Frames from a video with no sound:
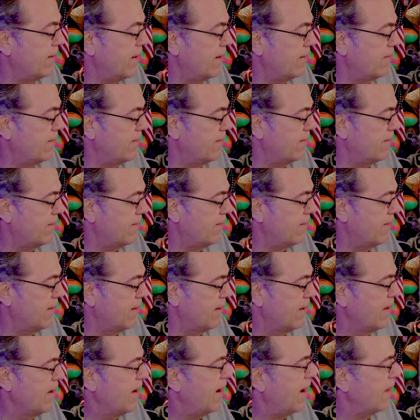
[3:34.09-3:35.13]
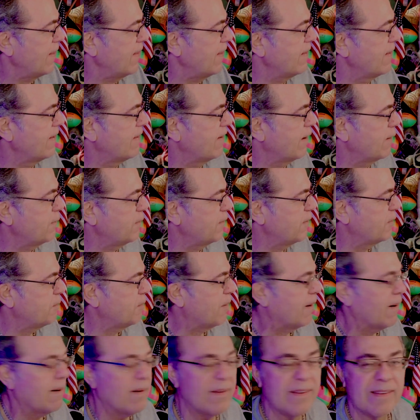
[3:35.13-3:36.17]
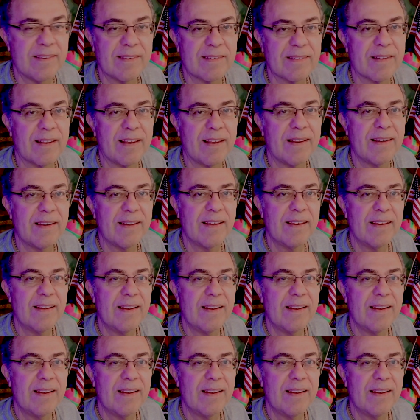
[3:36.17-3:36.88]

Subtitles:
the toughest part is like